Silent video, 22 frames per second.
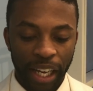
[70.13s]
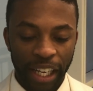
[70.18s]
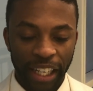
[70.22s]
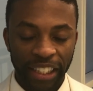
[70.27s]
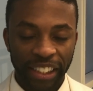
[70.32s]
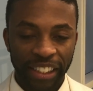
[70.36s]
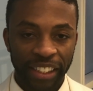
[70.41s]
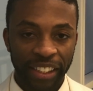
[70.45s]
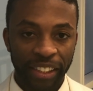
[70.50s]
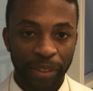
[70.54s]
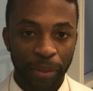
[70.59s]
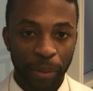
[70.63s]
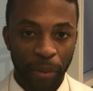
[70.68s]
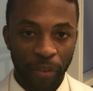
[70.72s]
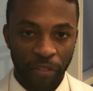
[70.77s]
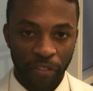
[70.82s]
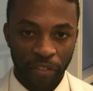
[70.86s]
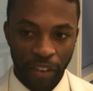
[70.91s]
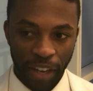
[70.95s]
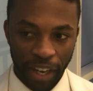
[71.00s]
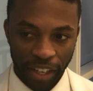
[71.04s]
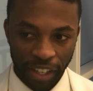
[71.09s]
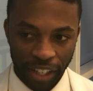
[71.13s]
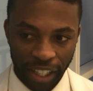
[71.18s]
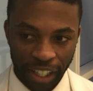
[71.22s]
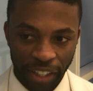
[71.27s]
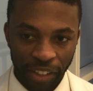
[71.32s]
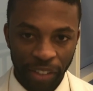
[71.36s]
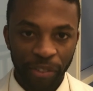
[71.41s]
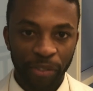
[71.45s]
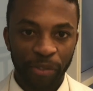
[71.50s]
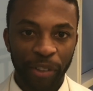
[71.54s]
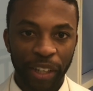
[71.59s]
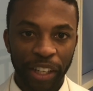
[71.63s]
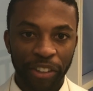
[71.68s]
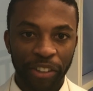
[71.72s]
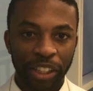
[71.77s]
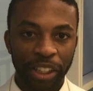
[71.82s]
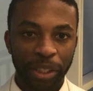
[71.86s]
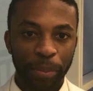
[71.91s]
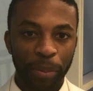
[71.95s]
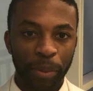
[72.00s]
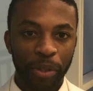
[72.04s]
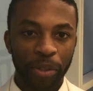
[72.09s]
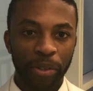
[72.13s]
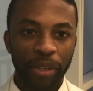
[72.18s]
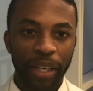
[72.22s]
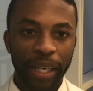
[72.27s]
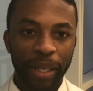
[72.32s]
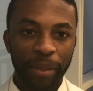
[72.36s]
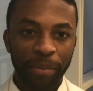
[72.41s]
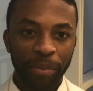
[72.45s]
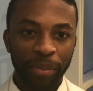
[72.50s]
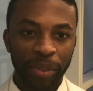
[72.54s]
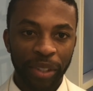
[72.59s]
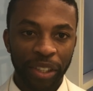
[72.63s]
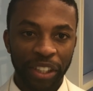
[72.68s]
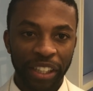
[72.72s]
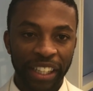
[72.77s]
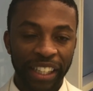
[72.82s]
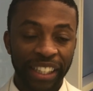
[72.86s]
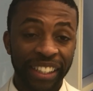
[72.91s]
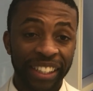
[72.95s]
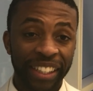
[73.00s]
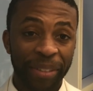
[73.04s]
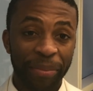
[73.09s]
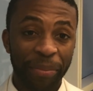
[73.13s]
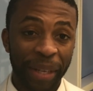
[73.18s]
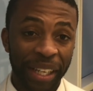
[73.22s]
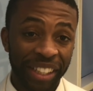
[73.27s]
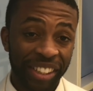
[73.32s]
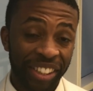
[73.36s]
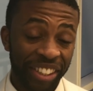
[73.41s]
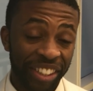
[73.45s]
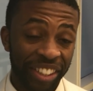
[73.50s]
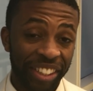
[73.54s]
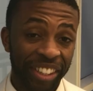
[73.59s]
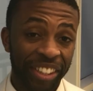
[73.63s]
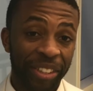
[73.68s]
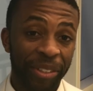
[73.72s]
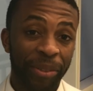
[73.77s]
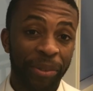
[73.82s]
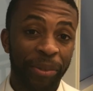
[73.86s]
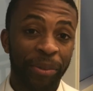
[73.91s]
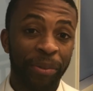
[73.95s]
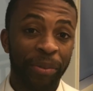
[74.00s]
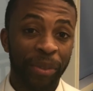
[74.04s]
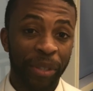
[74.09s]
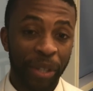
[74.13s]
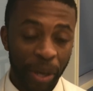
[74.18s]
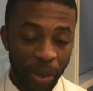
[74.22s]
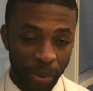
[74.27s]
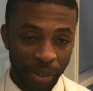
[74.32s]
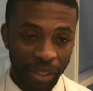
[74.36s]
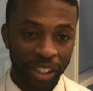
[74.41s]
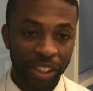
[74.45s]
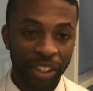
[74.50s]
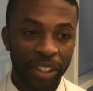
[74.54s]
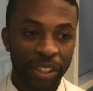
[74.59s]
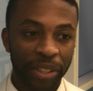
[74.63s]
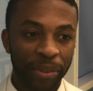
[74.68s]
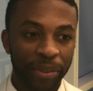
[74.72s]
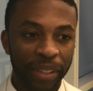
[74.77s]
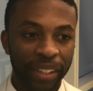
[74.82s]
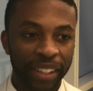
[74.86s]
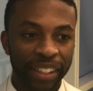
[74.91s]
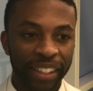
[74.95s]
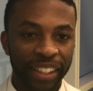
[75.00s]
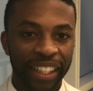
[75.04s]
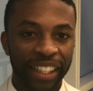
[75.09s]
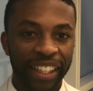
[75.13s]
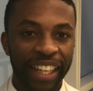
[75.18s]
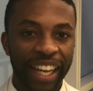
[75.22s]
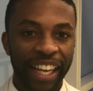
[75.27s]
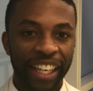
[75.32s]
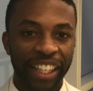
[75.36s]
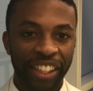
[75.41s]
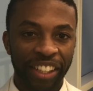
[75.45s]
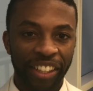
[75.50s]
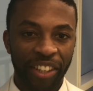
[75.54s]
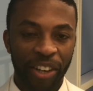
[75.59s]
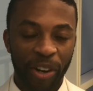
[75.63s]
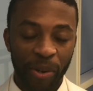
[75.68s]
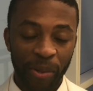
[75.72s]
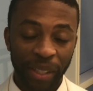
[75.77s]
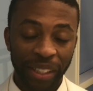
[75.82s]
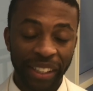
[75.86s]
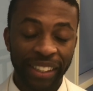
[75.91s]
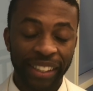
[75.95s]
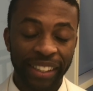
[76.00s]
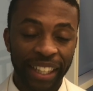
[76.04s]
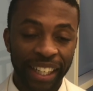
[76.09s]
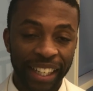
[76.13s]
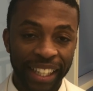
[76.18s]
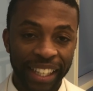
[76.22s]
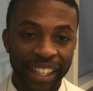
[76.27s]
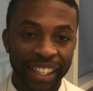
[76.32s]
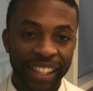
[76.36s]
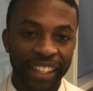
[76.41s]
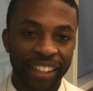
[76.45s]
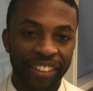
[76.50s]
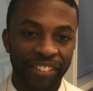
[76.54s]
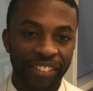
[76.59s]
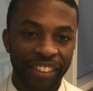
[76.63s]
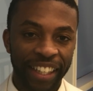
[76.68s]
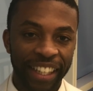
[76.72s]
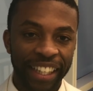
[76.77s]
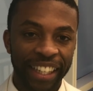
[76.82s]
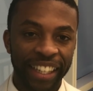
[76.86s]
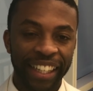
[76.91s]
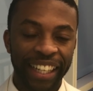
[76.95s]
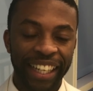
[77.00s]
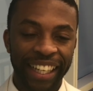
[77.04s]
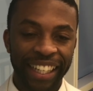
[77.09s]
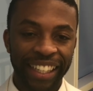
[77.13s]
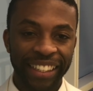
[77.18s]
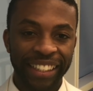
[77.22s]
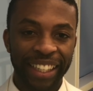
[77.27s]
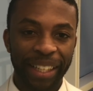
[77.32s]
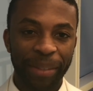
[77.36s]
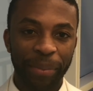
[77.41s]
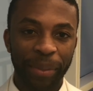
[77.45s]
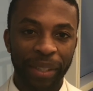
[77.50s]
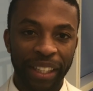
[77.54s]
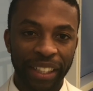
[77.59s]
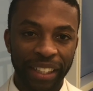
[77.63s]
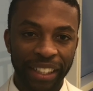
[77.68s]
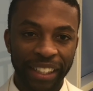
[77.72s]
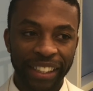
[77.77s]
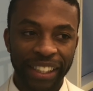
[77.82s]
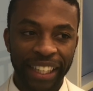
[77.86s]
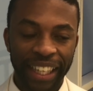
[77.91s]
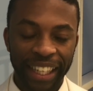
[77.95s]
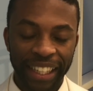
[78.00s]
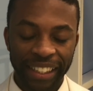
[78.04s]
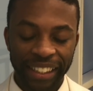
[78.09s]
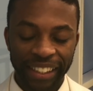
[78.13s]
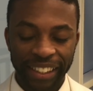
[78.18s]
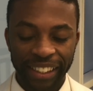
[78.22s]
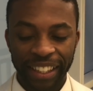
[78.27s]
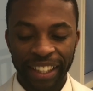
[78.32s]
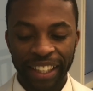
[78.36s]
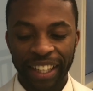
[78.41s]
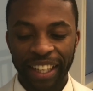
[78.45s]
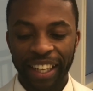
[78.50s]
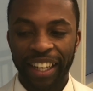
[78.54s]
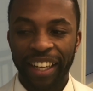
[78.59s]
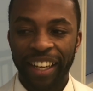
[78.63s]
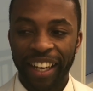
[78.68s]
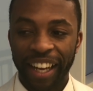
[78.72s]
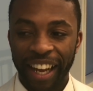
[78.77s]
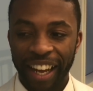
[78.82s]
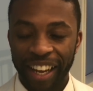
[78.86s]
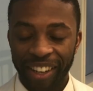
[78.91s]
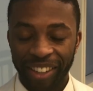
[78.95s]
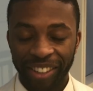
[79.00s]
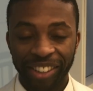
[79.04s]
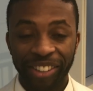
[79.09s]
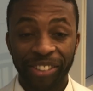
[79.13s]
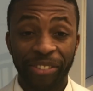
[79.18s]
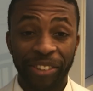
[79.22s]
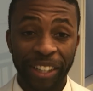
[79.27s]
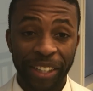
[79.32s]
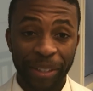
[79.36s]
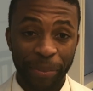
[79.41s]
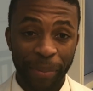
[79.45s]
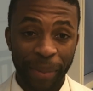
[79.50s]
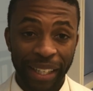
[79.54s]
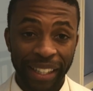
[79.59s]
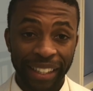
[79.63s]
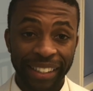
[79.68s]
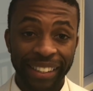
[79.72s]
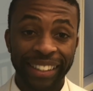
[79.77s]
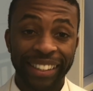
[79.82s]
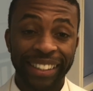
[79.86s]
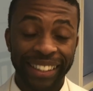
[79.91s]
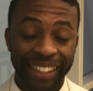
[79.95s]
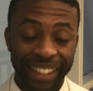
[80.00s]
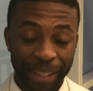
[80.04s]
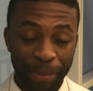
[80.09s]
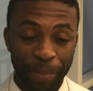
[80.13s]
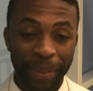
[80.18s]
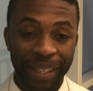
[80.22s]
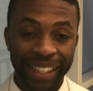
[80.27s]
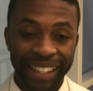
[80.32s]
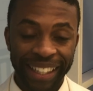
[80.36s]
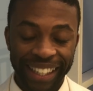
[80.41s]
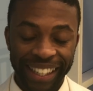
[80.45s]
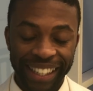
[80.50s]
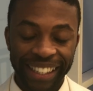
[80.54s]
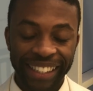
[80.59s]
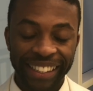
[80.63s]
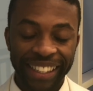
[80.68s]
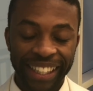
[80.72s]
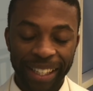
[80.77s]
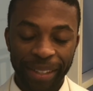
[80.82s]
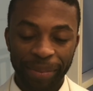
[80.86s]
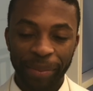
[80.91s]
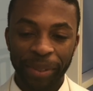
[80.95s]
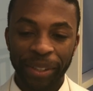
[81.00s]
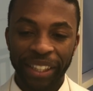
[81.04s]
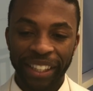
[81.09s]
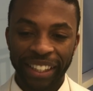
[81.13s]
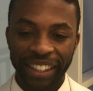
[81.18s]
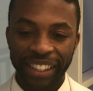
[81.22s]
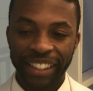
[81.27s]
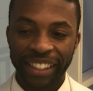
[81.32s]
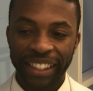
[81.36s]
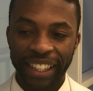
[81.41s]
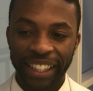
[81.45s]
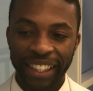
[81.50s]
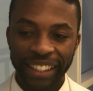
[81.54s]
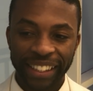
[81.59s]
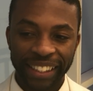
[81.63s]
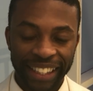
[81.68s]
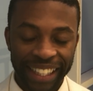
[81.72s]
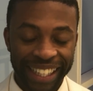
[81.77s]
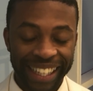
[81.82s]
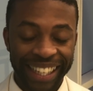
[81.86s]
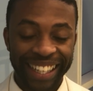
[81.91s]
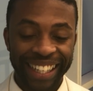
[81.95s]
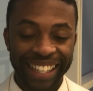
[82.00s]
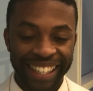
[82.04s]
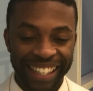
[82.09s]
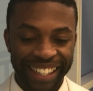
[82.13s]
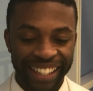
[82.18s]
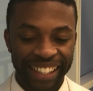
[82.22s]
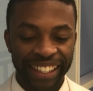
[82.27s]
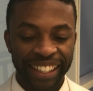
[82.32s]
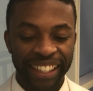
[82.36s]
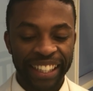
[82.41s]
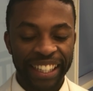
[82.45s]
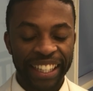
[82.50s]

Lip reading: It's a very rigorous program. You need to make sure you know what you're doing and that you're always studying and reading anytime you get the chance. I also recommend sleeping anytime you get the chance and eating.